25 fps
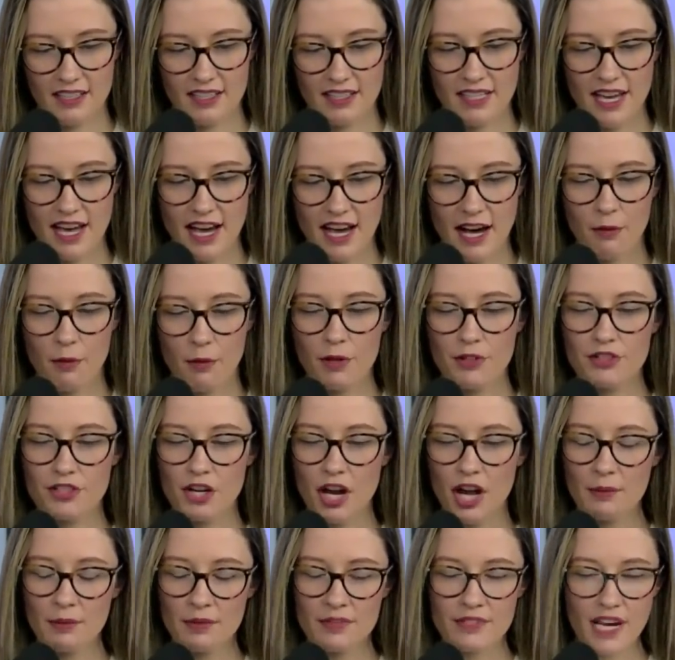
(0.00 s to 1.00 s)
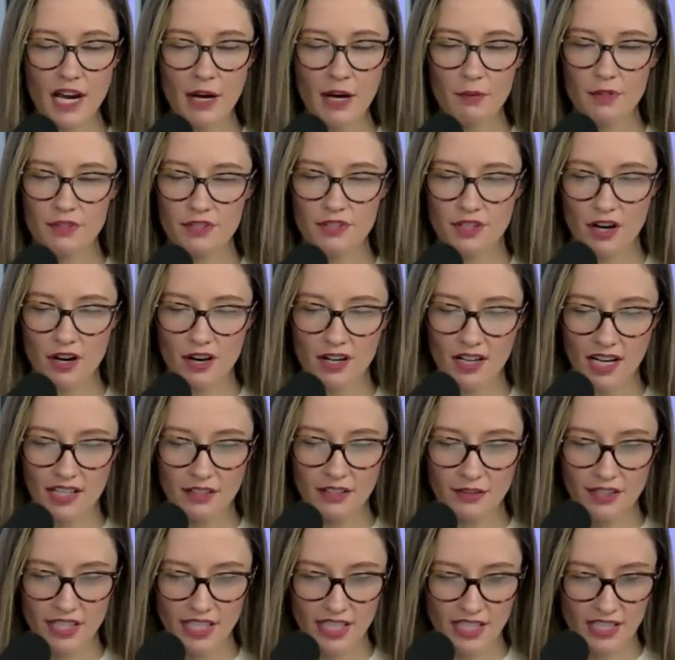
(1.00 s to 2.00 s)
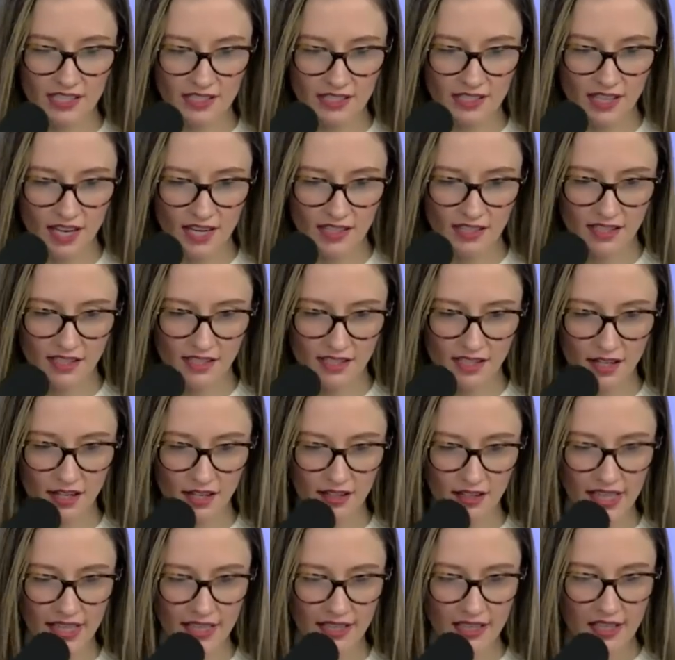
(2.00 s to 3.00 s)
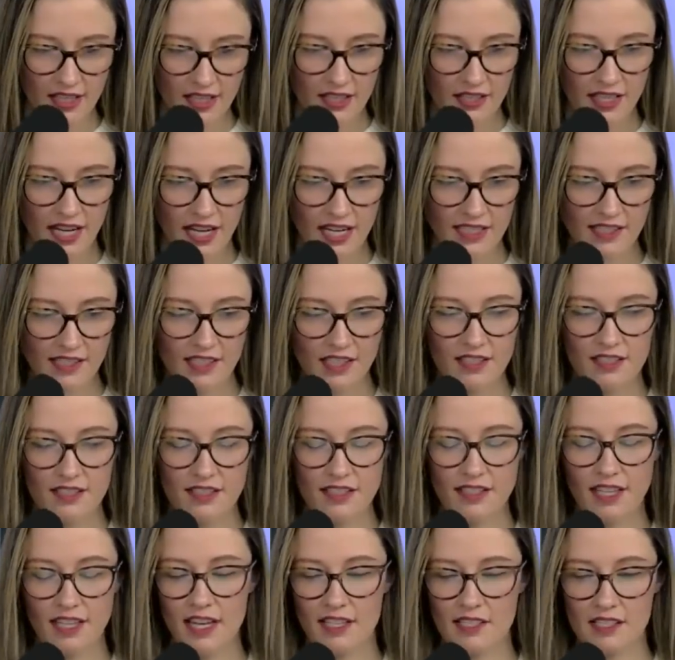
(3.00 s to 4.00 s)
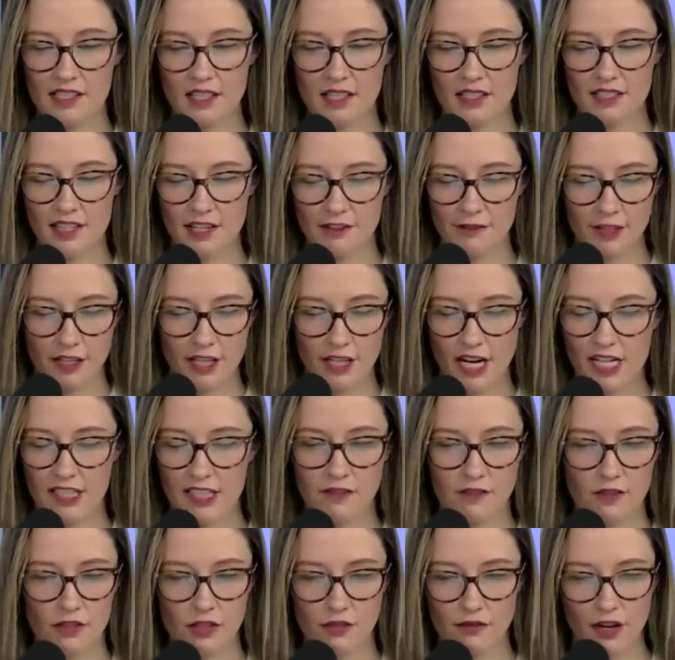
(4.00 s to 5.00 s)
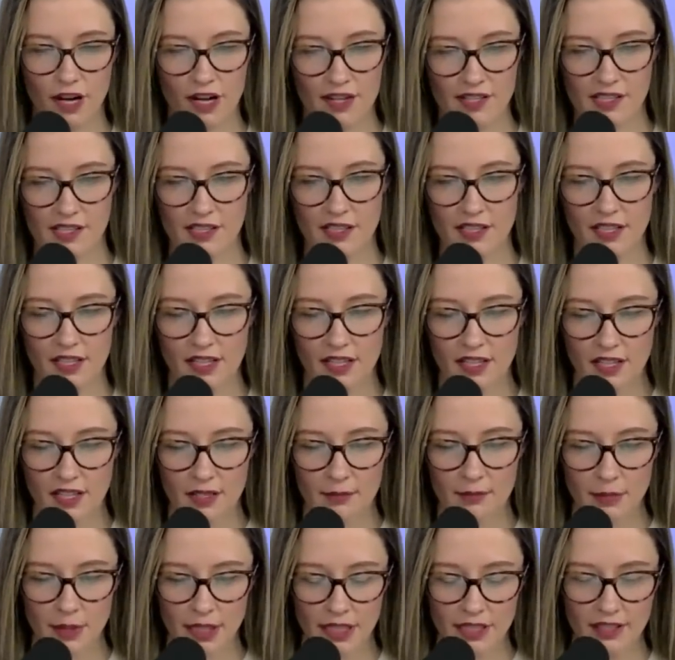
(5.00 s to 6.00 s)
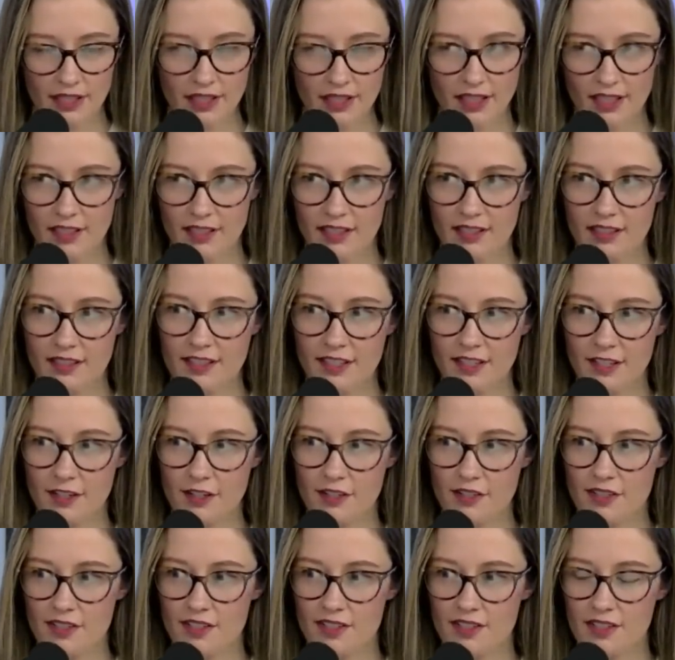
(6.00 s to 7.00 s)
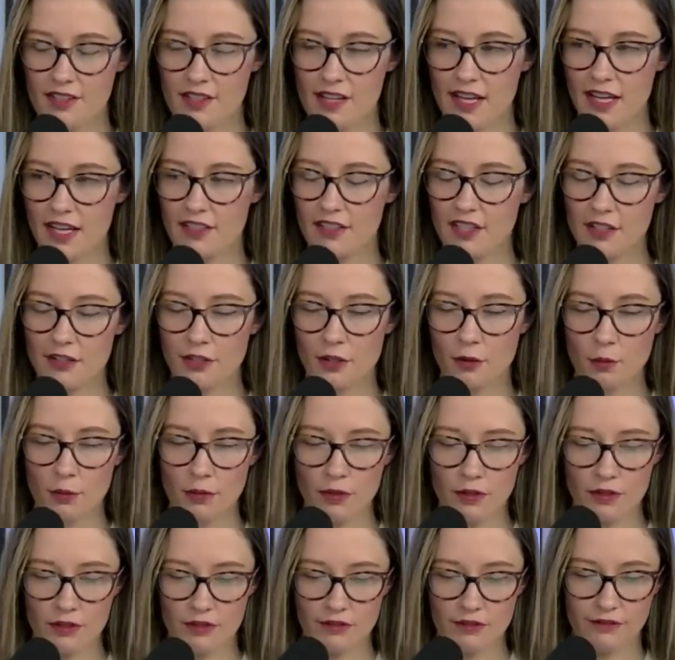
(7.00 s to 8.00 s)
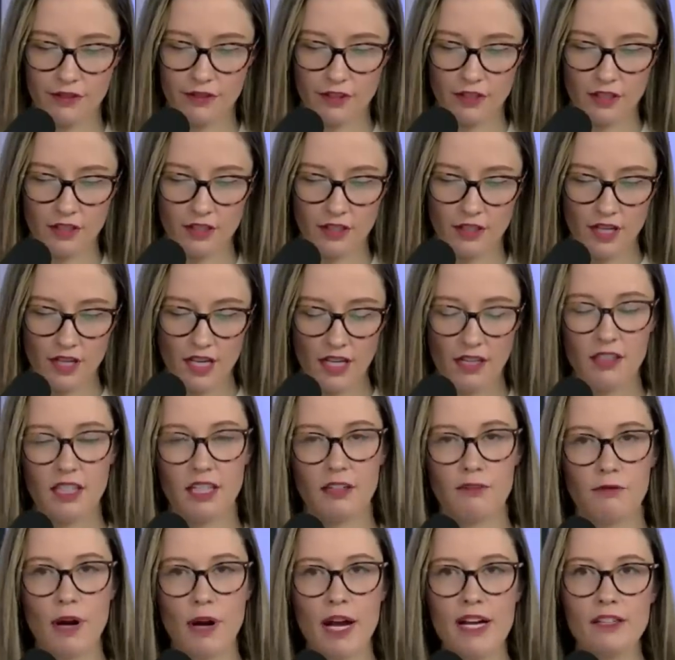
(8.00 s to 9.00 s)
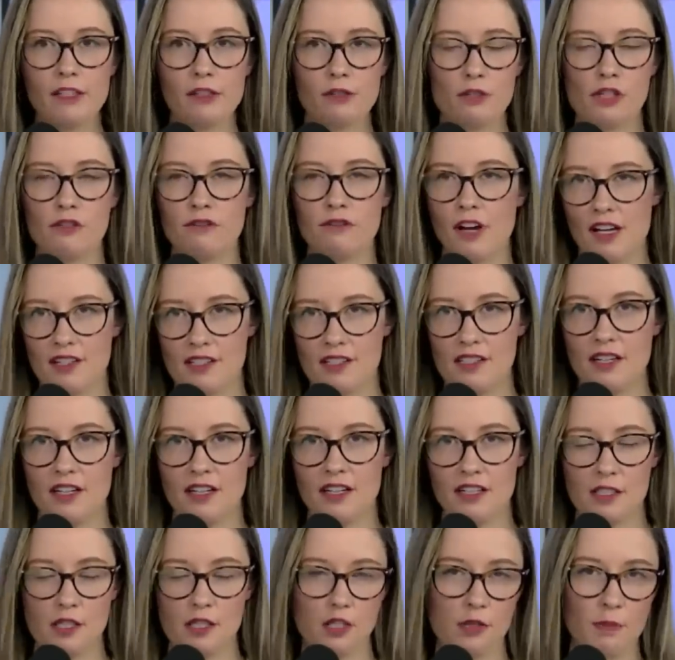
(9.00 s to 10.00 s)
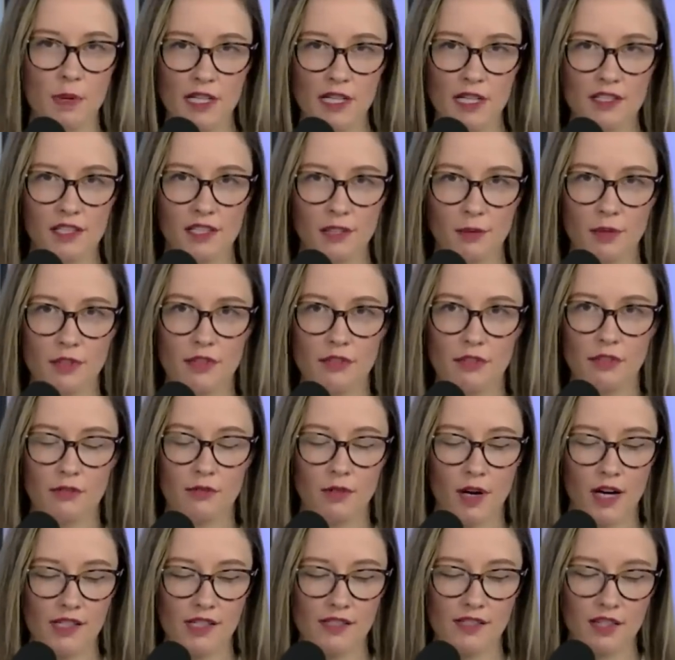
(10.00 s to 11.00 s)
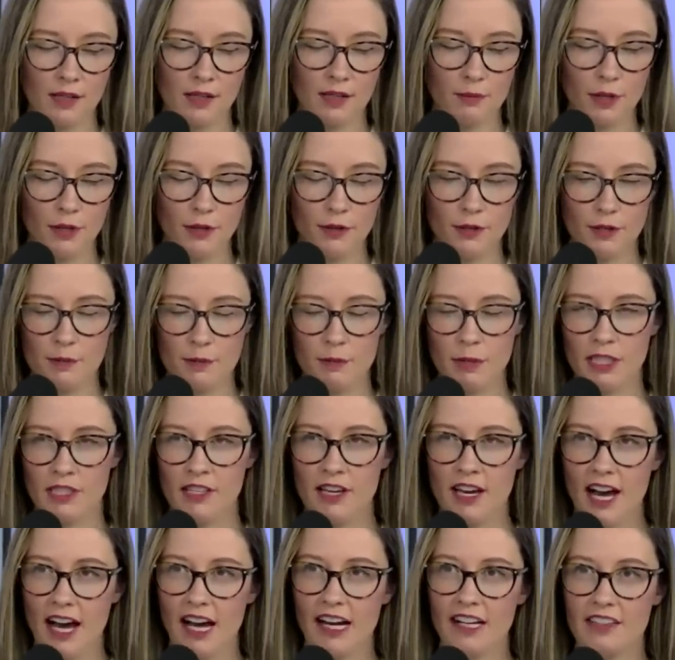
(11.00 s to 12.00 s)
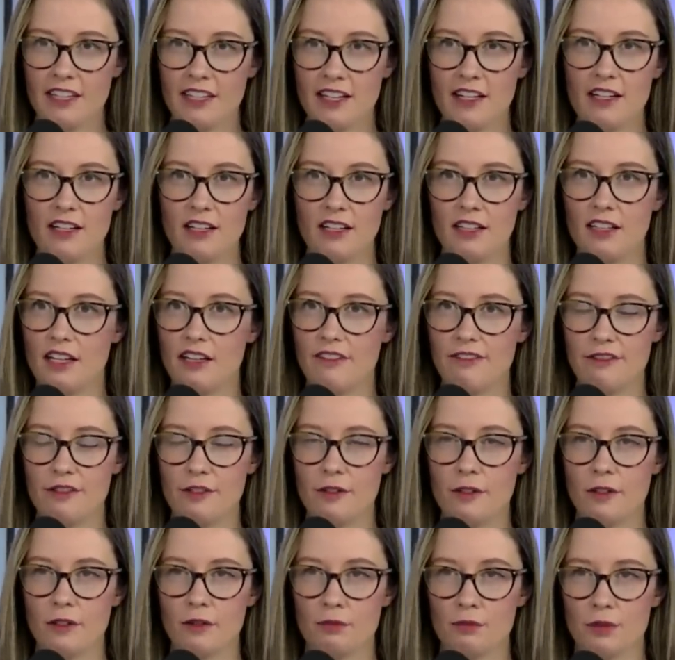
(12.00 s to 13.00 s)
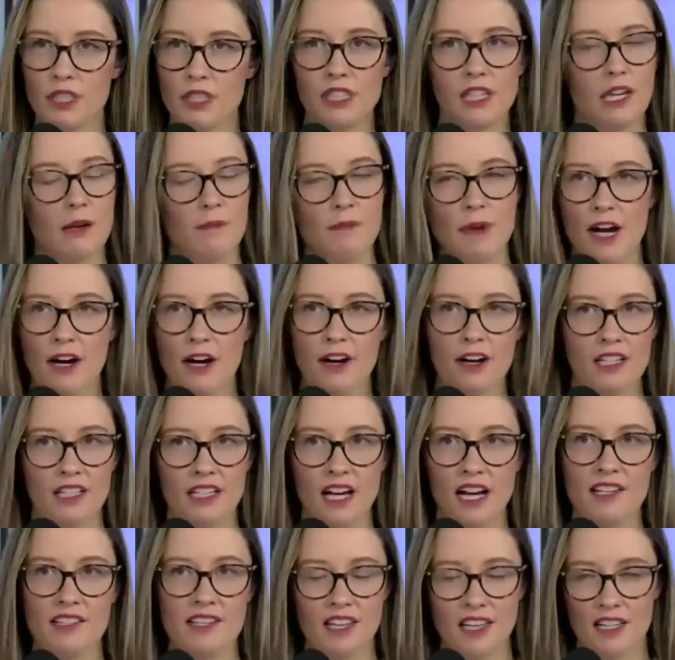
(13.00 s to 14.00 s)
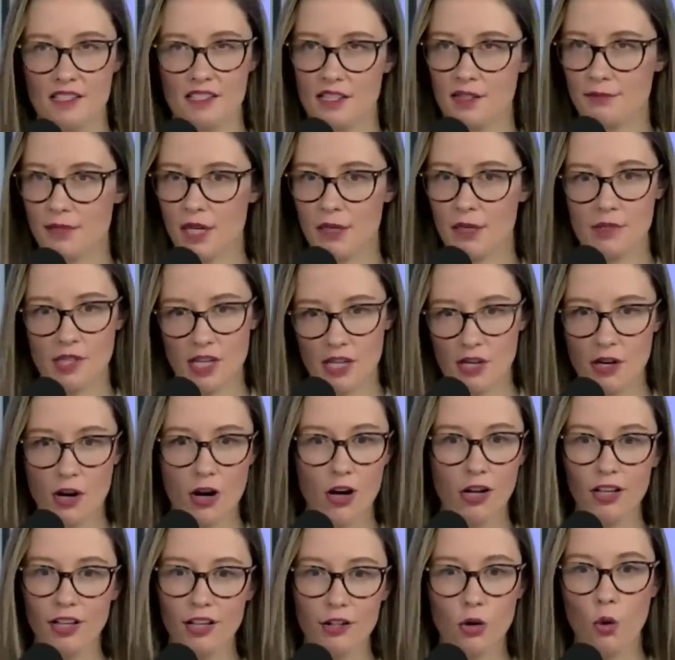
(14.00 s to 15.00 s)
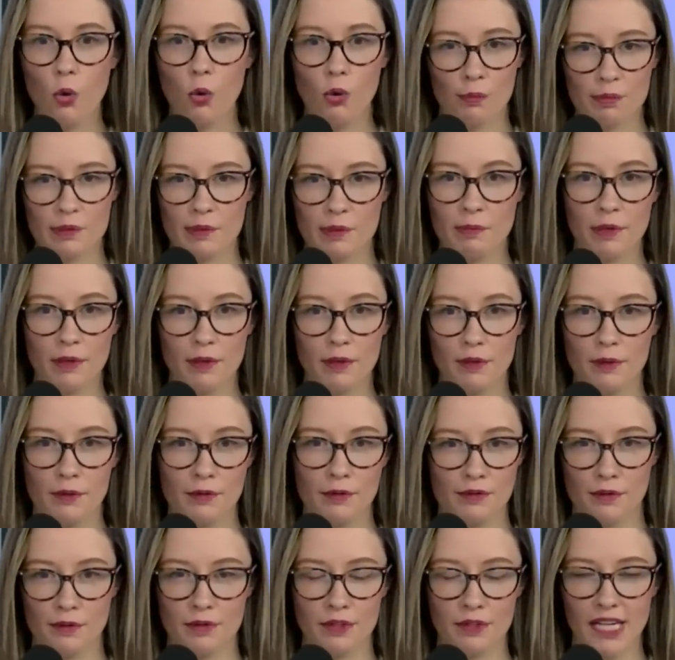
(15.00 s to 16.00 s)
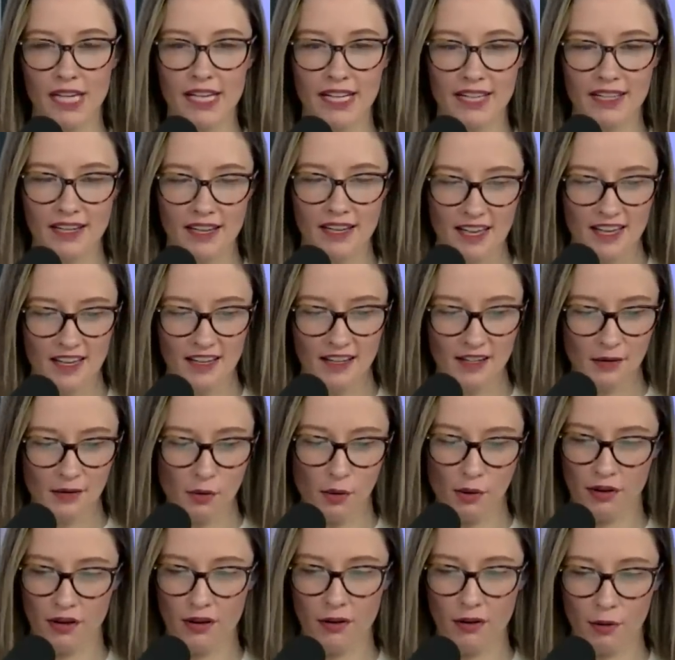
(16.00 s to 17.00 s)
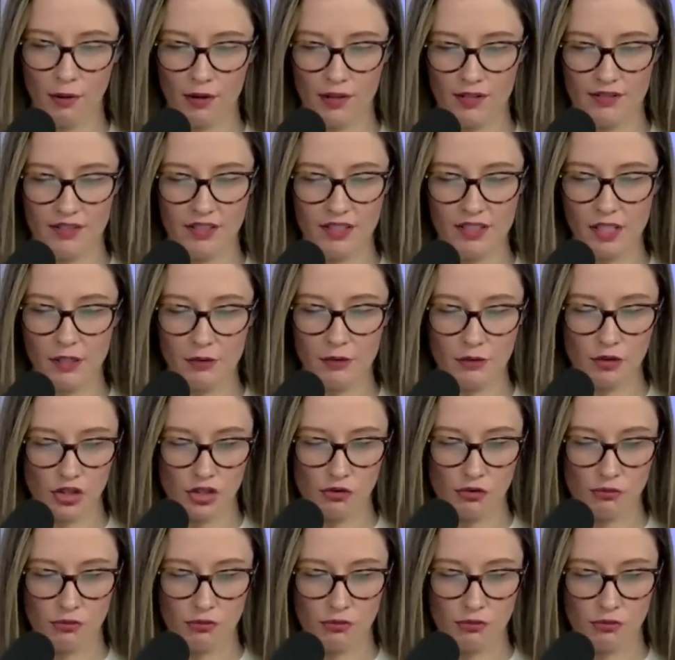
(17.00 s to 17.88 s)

yeah well down, downward dog i don't think is necessary like that's a that's a different kind of shavasana but uh, there's like another word for like regular shavasana is just basically when you're in resting pose but i think if you're really americanizing it sometimes they call it corpse pose or like or or yeah like